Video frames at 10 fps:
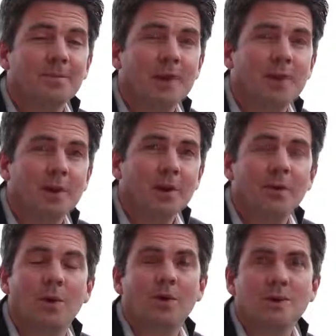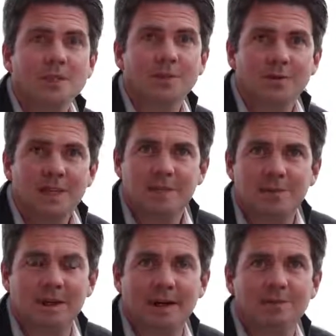They want to know what all these fees
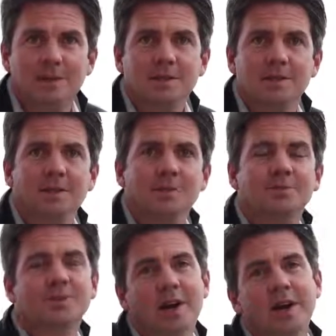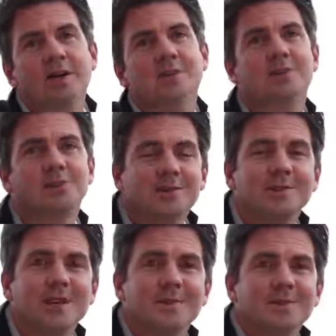are about because, you know, trading's
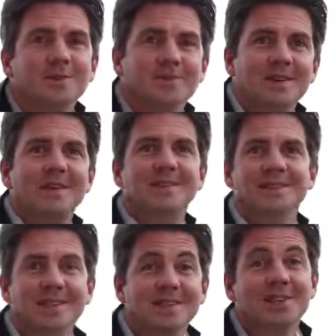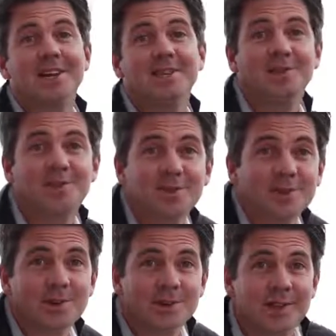associated with fees and exchanges are
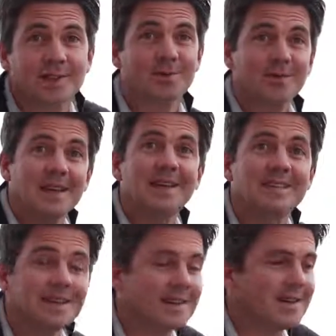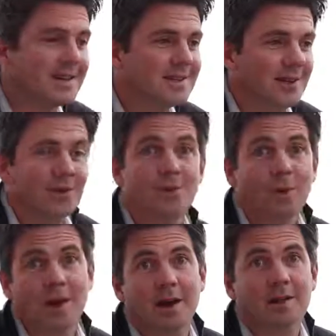associated with fees, so
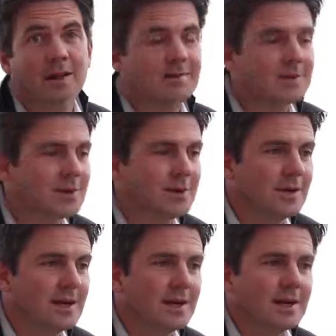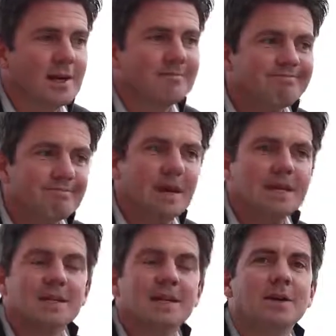what are they? So
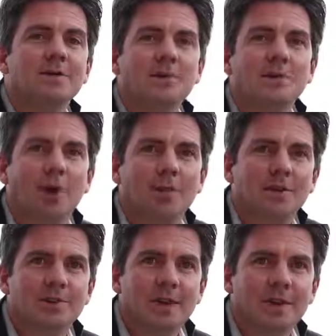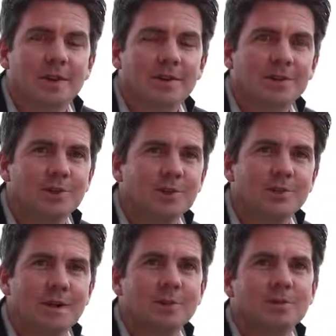basically, if you're just copy trading, there are two
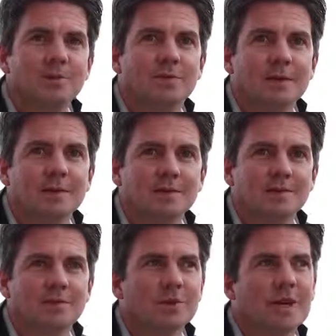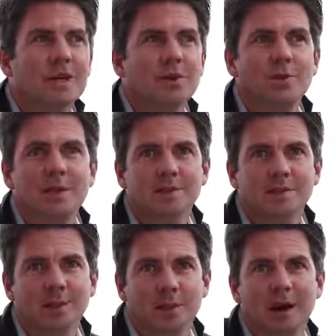types of fees really you need
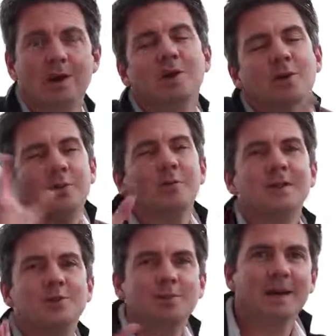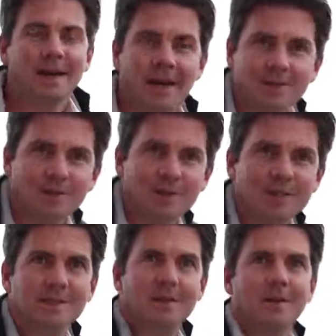to know about. You could put them in two big
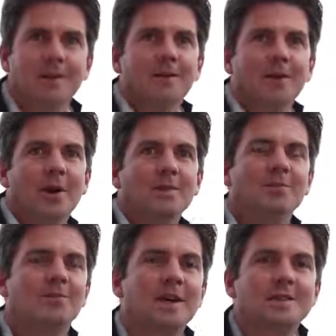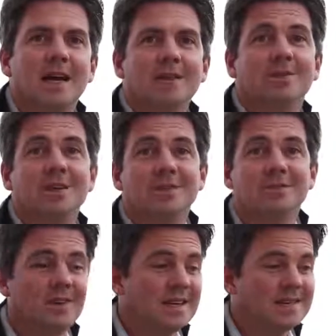categories. Alright, first category is
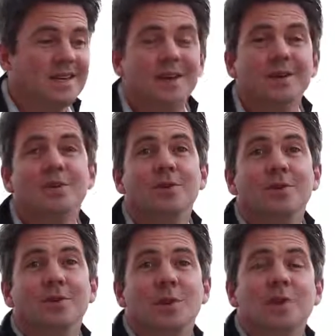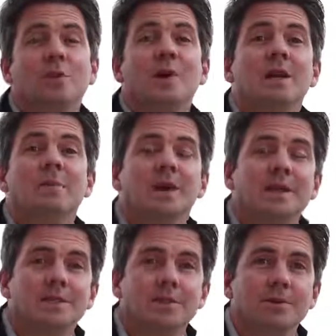fees which will
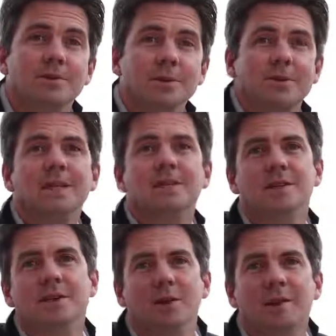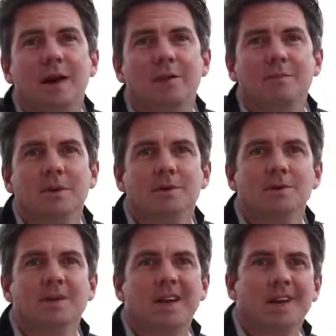apply to you. You need to know about them because
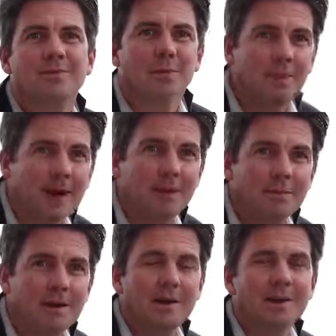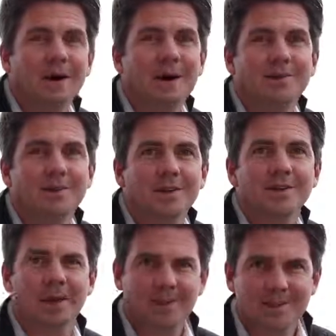you're going to have to pay them and you're going
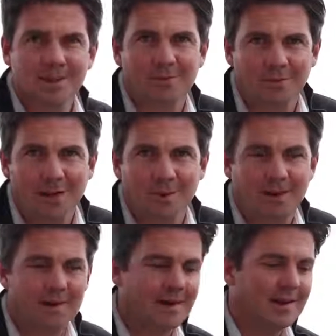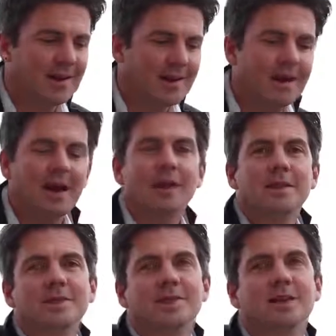to say, what's that fee about? The
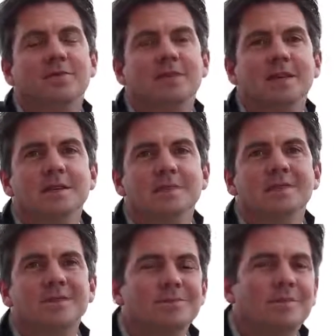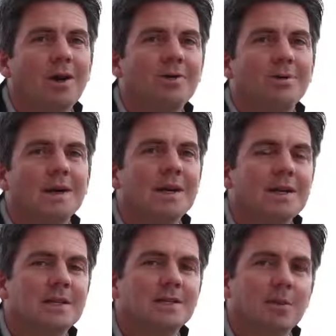other set of fees you don't really
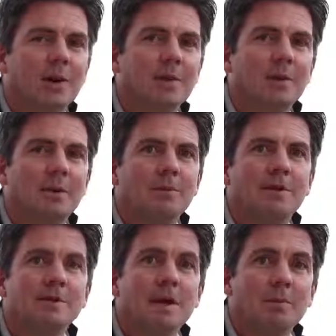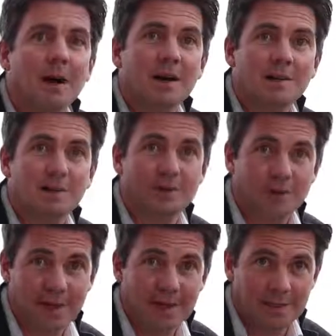need to worry about because they're part of
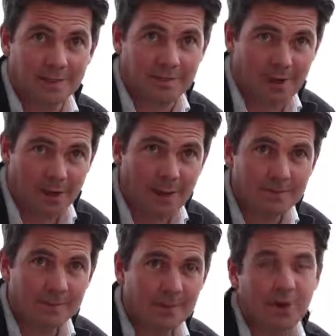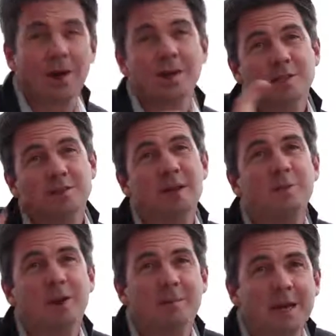trading. Alright, so I'll
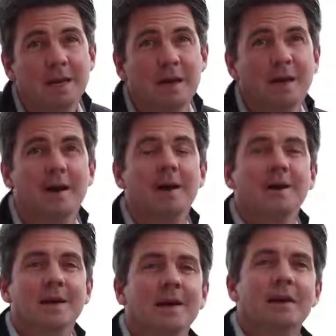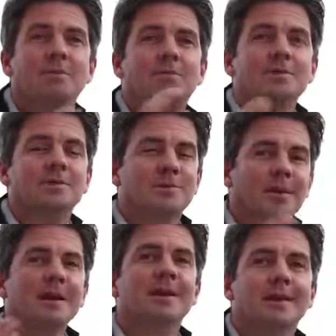explain what I mean about that. Now,
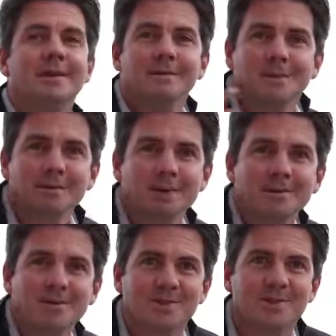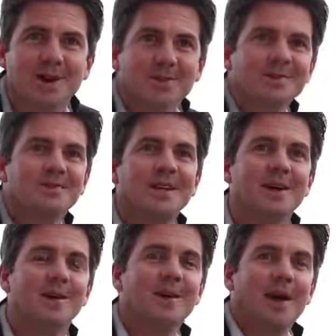sporadically, sometimes throughout this
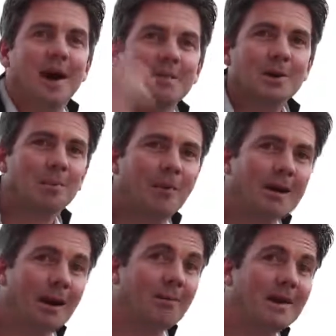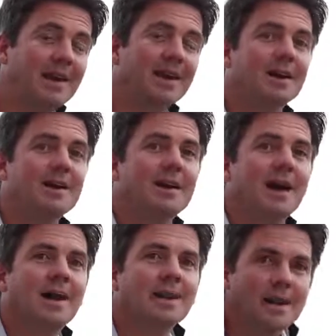video, I'm going to point up here
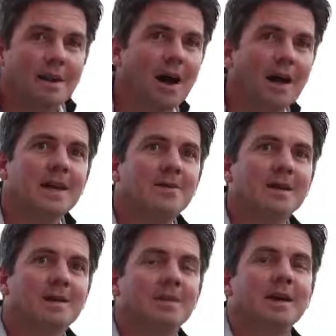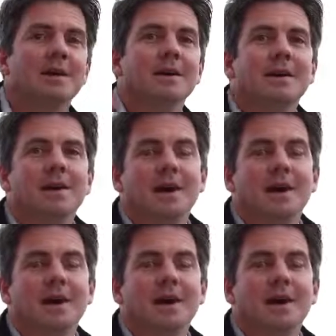and a little I will appear.